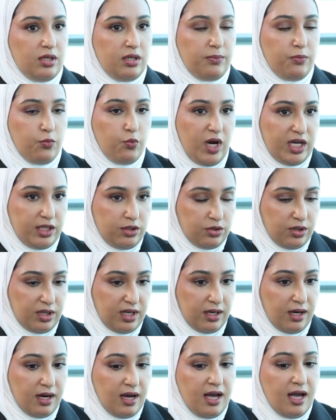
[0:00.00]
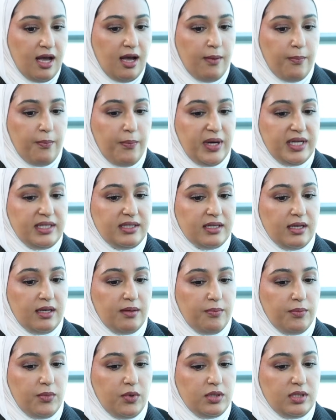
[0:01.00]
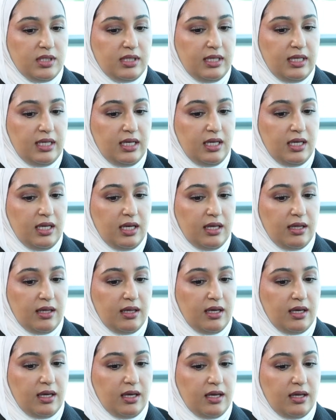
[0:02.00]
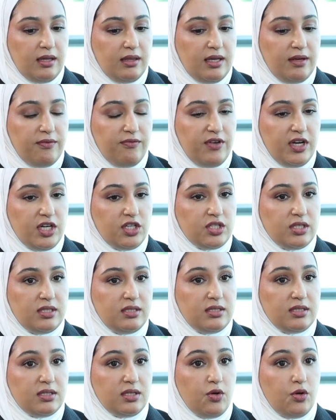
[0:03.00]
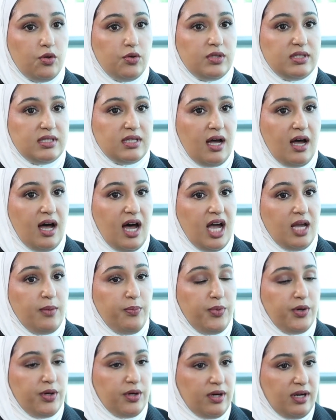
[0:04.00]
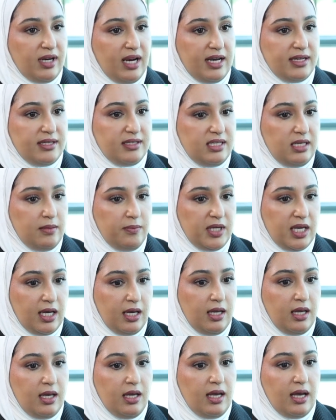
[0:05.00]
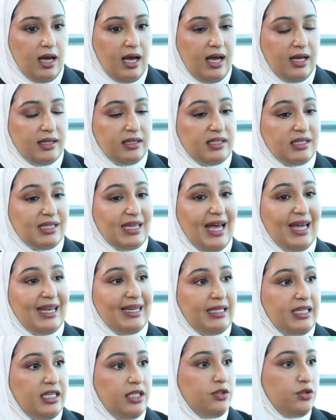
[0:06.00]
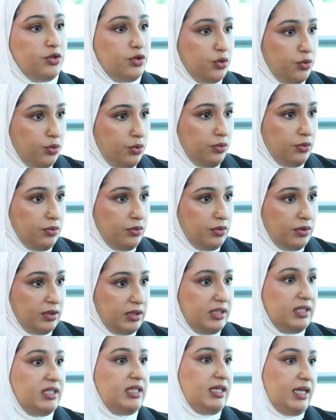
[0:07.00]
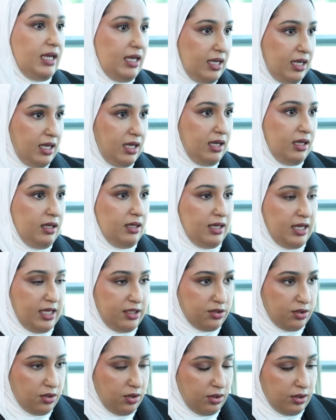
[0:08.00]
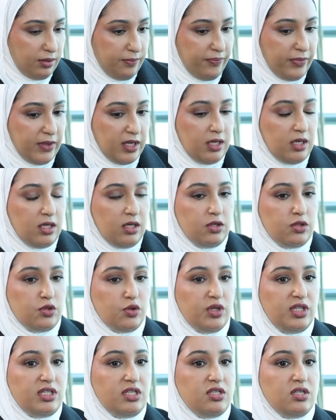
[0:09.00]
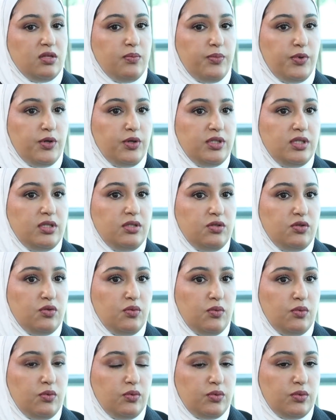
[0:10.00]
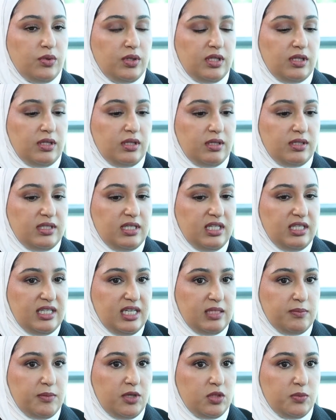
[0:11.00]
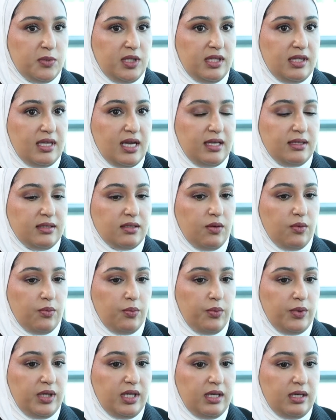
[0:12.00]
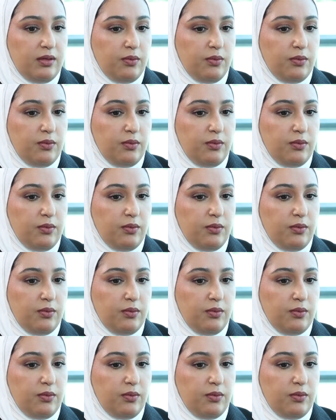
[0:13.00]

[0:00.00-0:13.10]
white sugar, but mostly the infections cause hyperglycemia and can lead to DKA later on. So it is important to in the sick days management that we